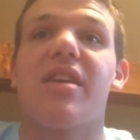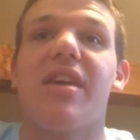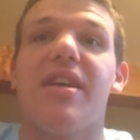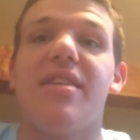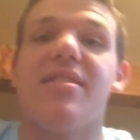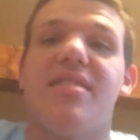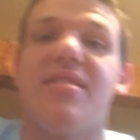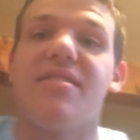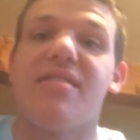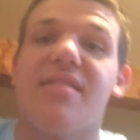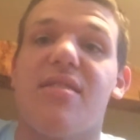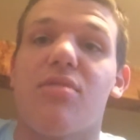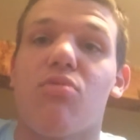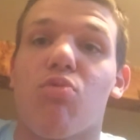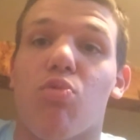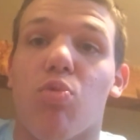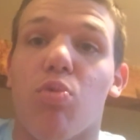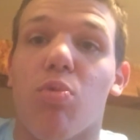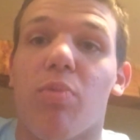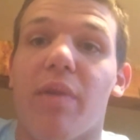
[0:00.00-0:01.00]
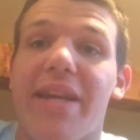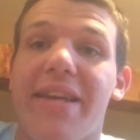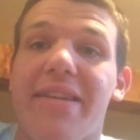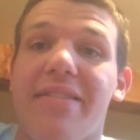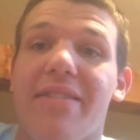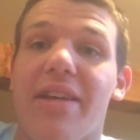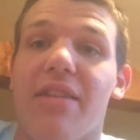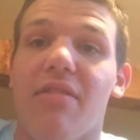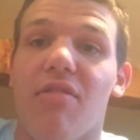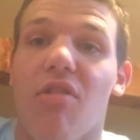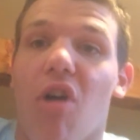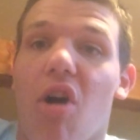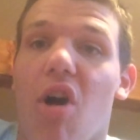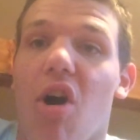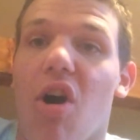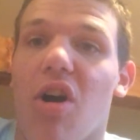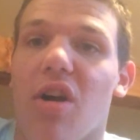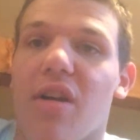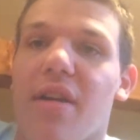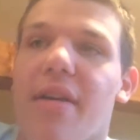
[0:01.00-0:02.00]
case is it's really
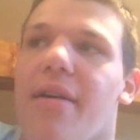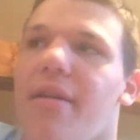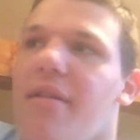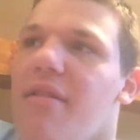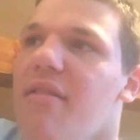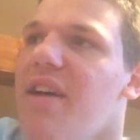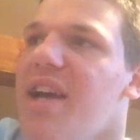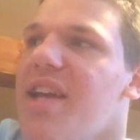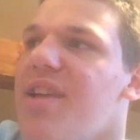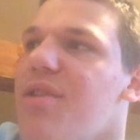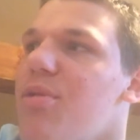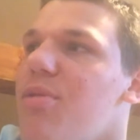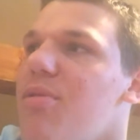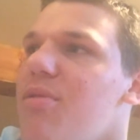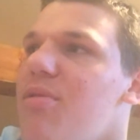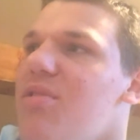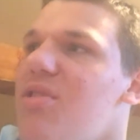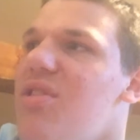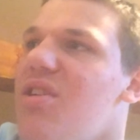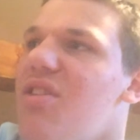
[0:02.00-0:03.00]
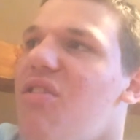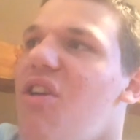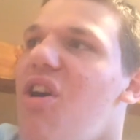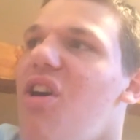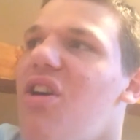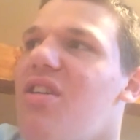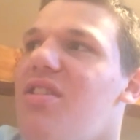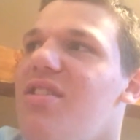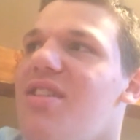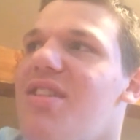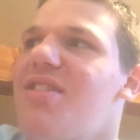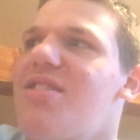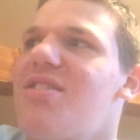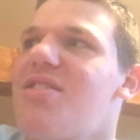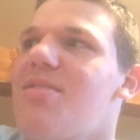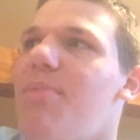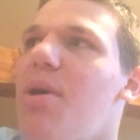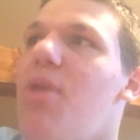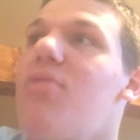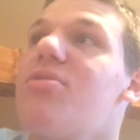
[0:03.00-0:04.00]
long. Like
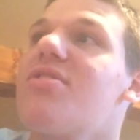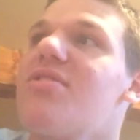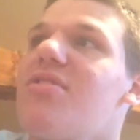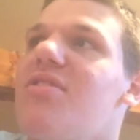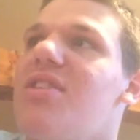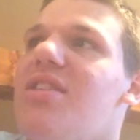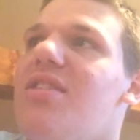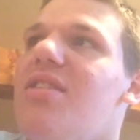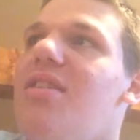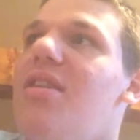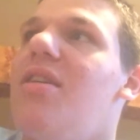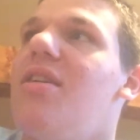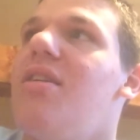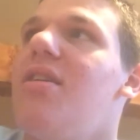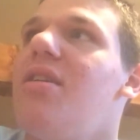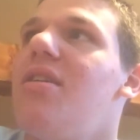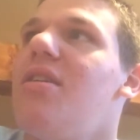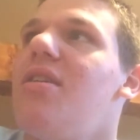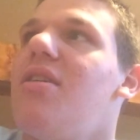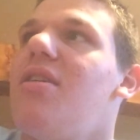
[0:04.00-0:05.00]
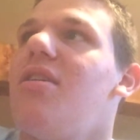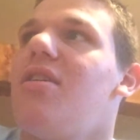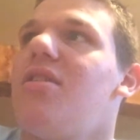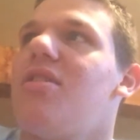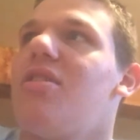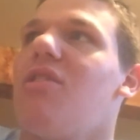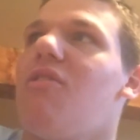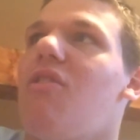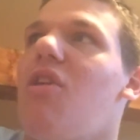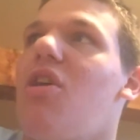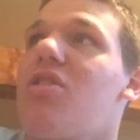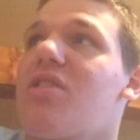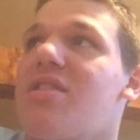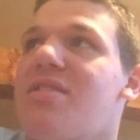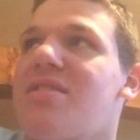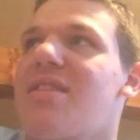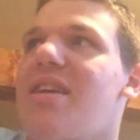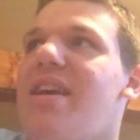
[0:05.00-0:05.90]
supposedly the longest